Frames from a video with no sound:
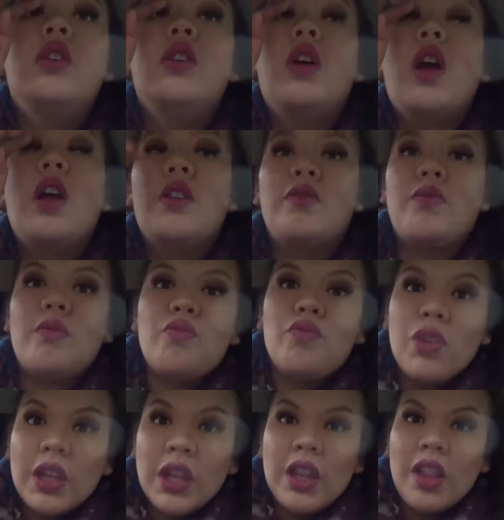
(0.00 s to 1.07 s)
I'm
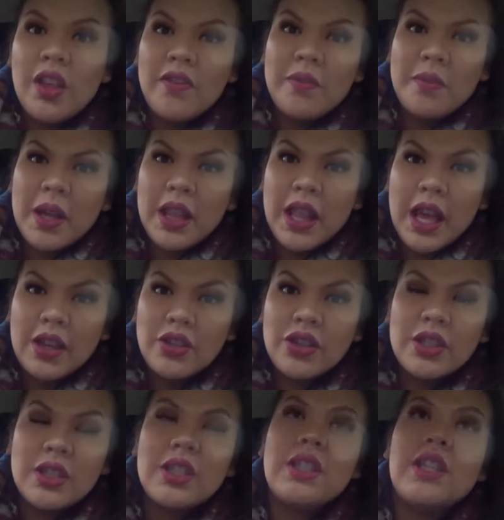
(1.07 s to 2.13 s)
really loving my
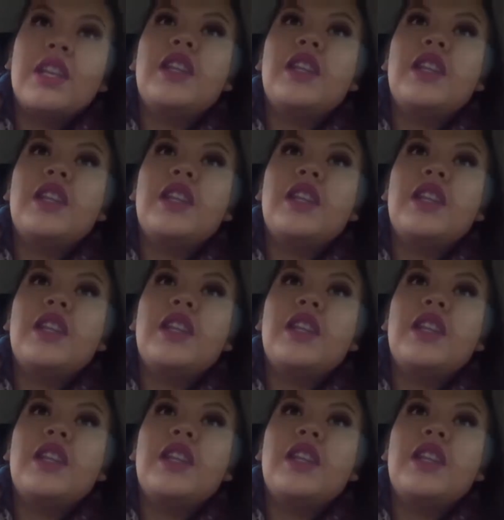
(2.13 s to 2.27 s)
lashes today.